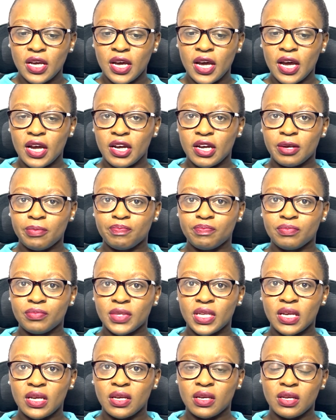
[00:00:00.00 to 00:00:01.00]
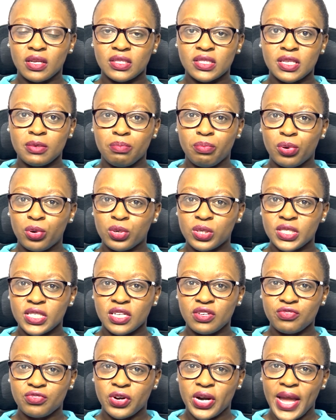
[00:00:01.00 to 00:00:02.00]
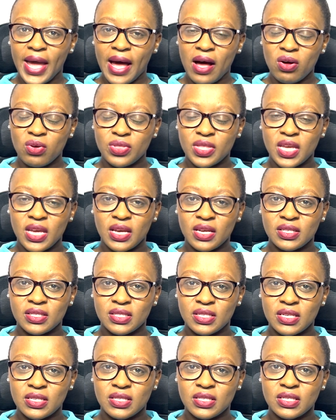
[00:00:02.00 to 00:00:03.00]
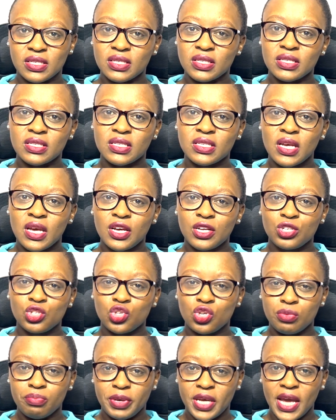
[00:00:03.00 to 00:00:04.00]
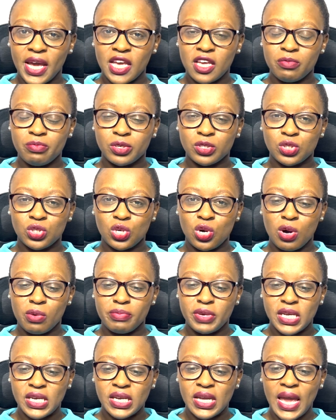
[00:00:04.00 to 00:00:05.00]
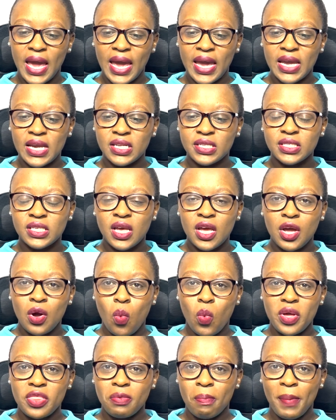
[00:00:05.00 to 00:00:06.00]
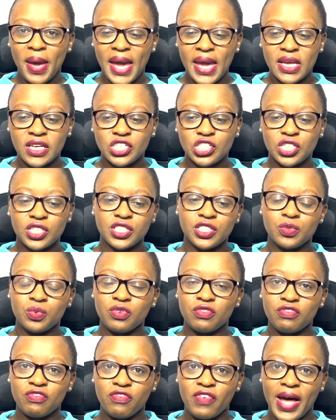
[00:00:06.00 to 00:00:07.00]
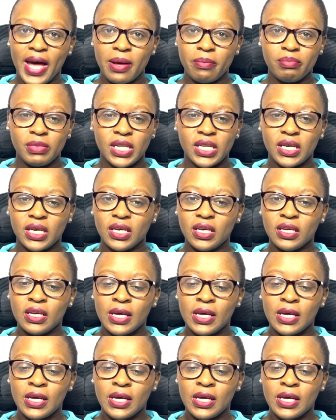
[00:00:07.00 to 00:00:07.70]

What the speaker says: It's important for a healthcare assistant to be able to communicate with patients, with family,